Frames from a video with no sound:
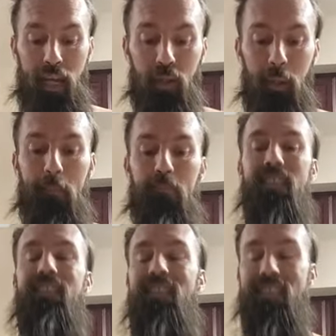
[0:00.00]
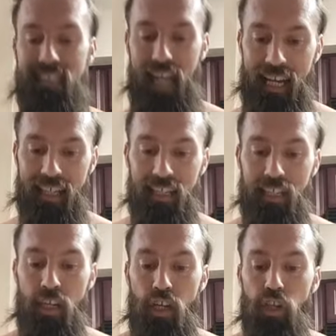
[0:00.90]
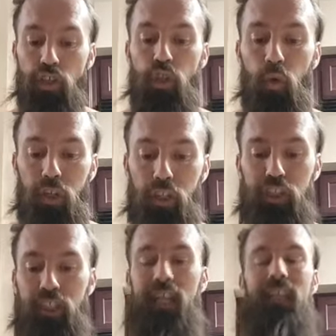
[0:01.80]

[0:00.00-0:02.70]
or a business side. You understand that